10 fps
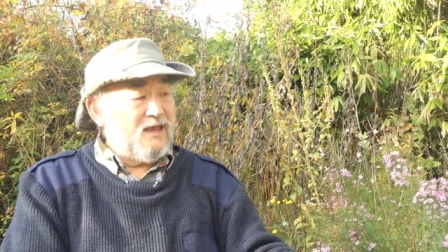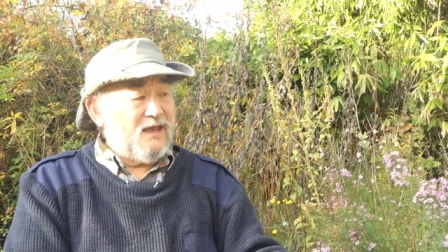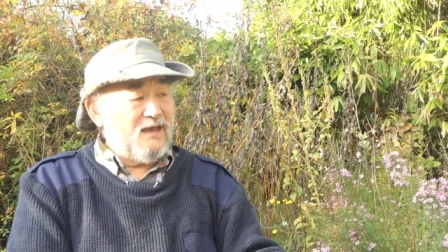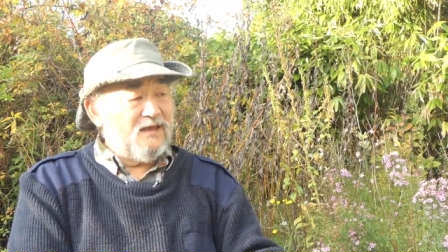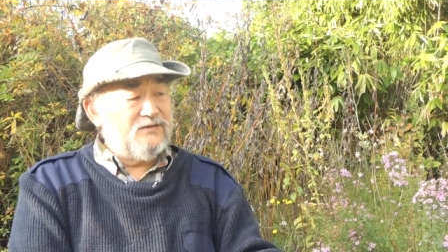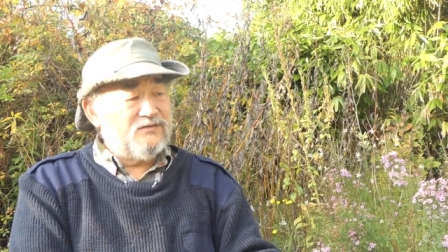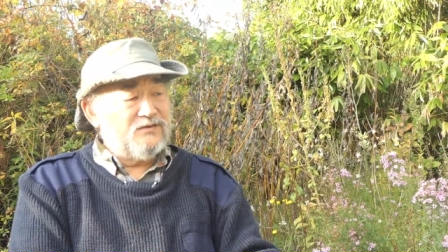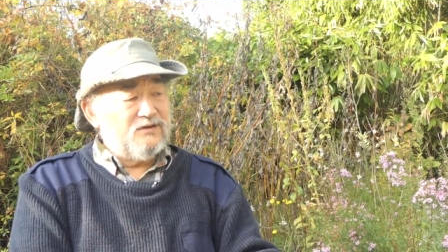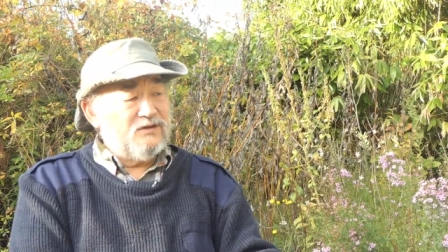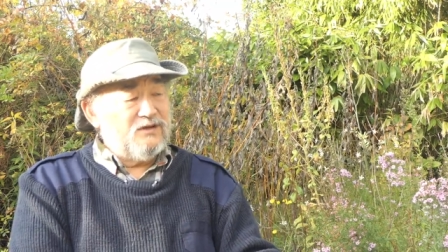
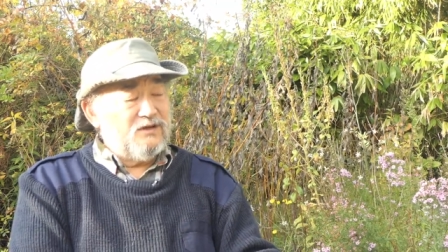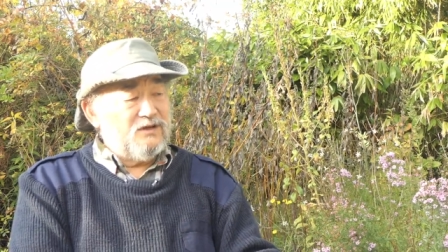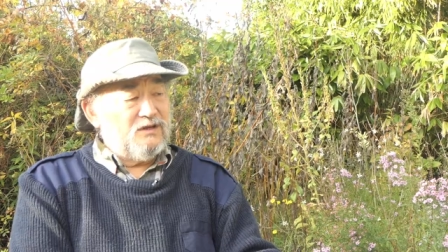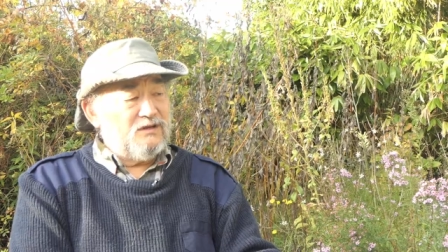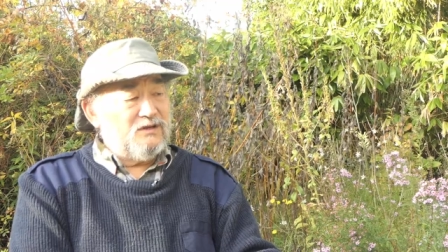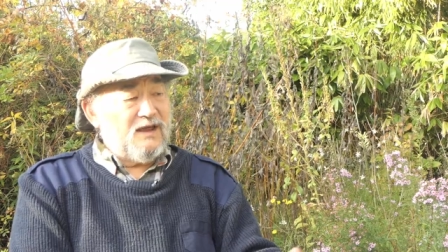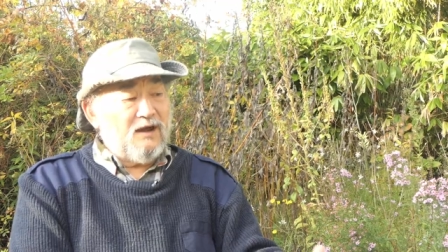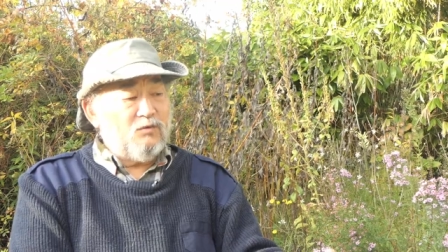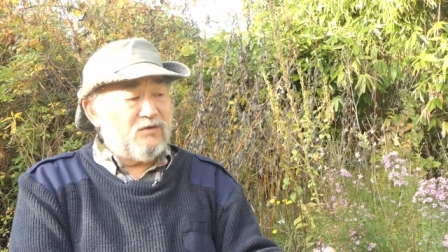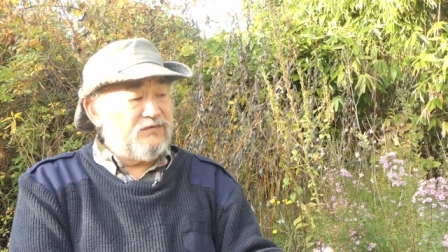And
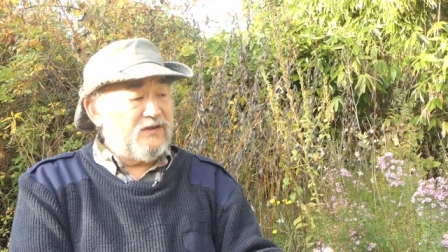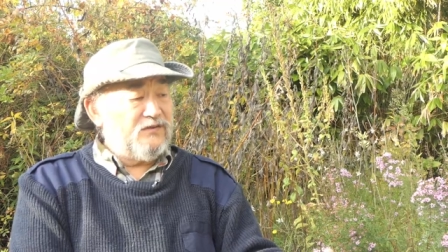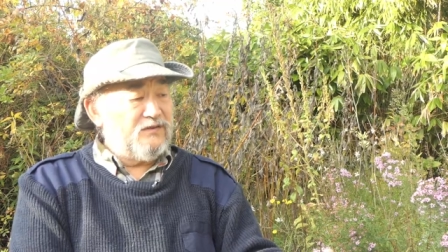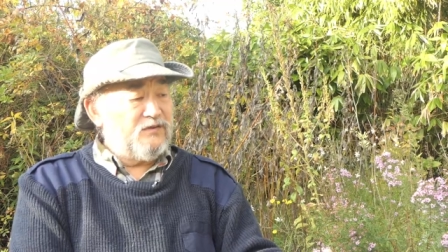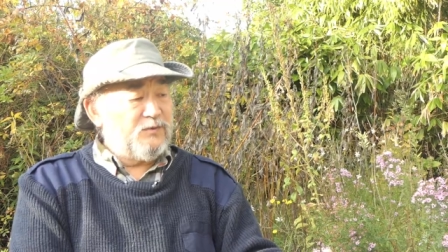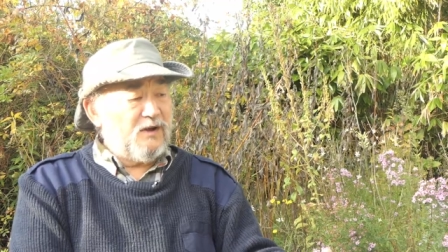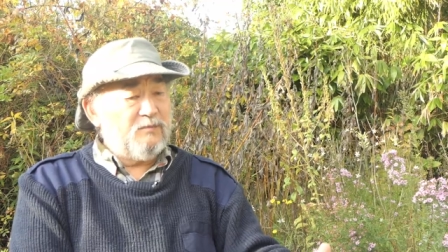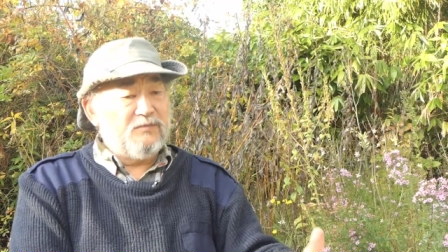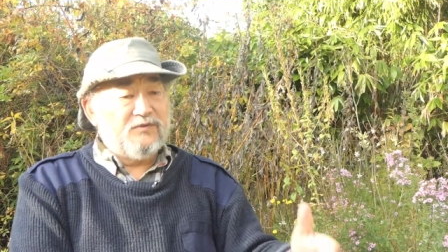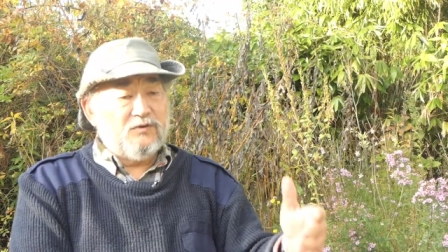now we're facing these
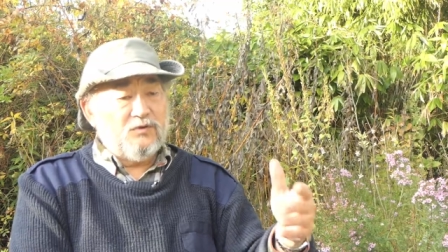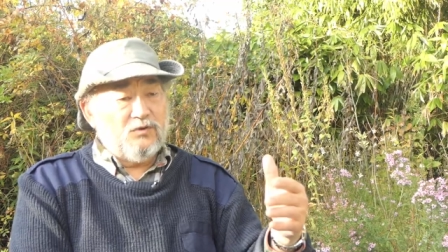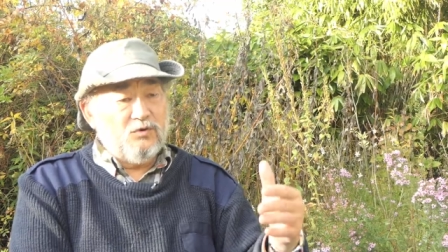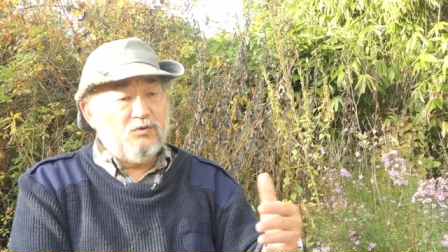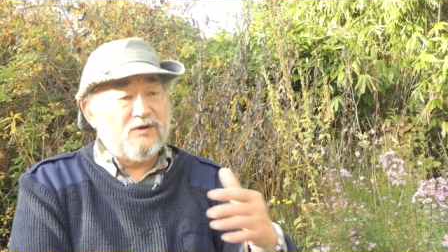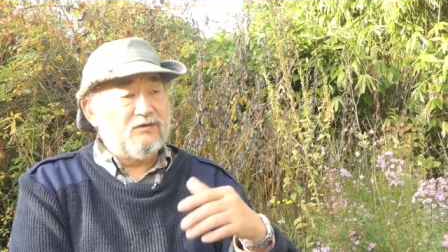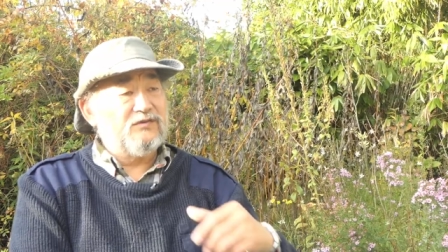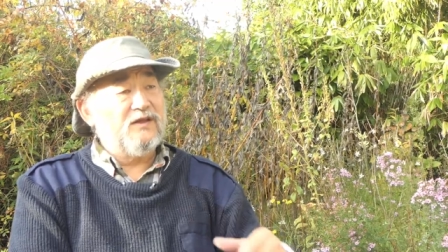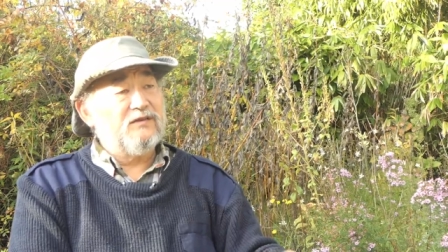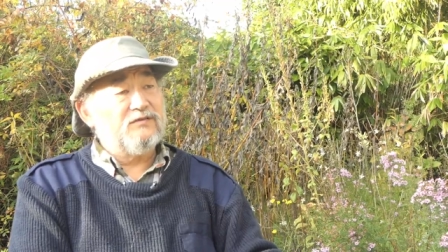problems. Who
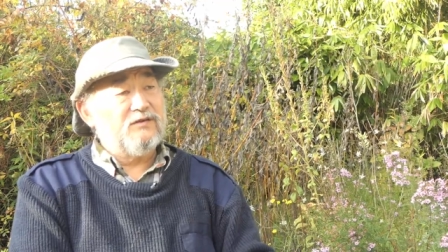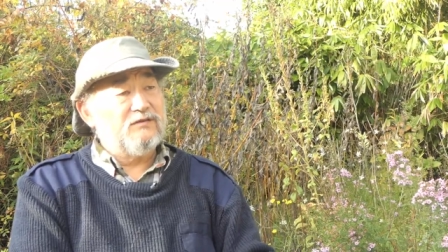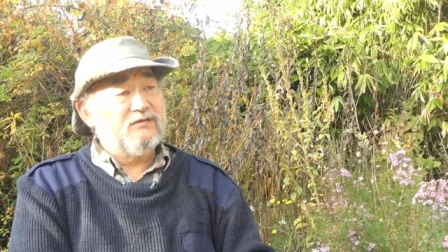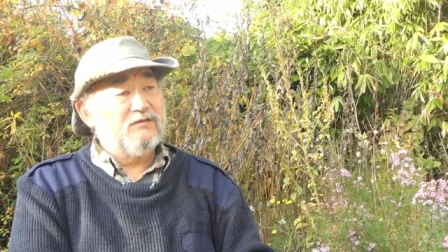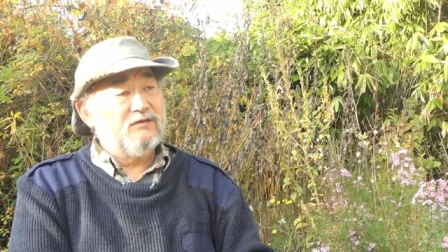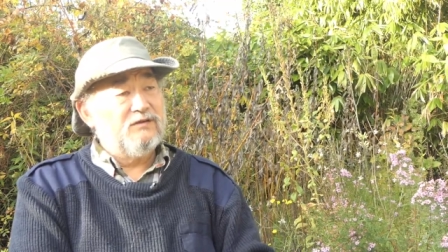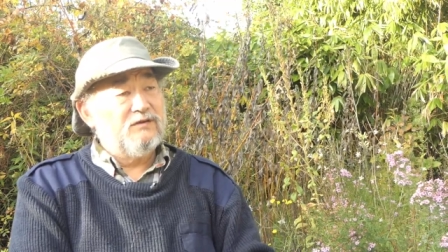understands this?